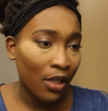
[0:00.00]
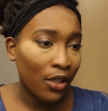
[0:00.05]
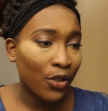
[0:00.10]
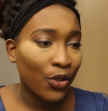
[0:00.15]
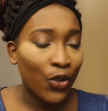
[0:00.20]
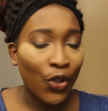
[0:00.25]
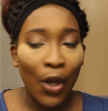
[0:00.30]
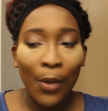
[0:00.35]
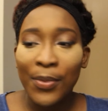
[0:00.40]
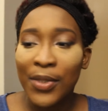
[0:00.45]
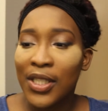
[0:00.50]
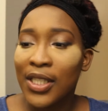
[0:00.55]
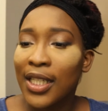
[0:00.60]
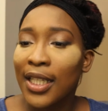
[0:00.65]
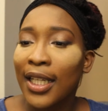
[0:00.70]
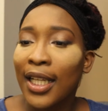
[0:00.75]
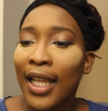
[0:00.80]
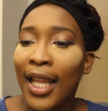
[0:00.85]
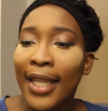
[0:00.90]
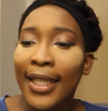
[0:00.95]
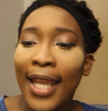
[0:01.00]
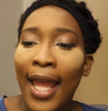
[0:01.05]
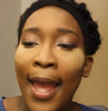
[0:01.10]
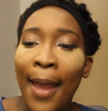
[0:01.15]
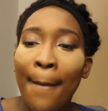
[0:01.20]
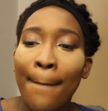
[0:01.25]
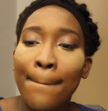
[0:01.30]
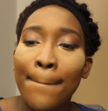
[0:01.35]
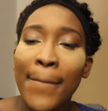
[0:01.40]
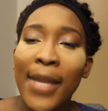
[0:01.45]
So I'm just gonna let
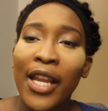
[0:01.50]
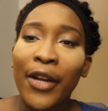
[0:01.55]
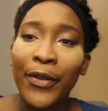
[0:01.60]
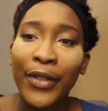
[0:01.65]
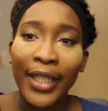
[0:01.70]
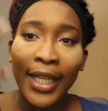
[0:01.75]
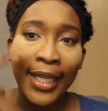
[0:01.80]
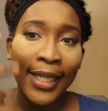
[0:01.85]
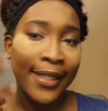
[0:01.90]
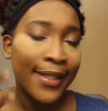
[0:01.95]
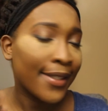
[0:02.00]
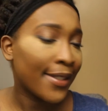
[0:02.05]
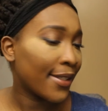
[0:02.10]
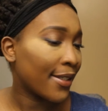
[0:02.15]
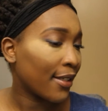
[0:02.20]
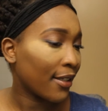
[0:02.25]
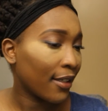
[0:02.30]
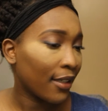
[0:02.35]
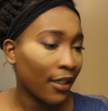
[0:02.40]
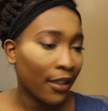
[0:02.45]
that marinate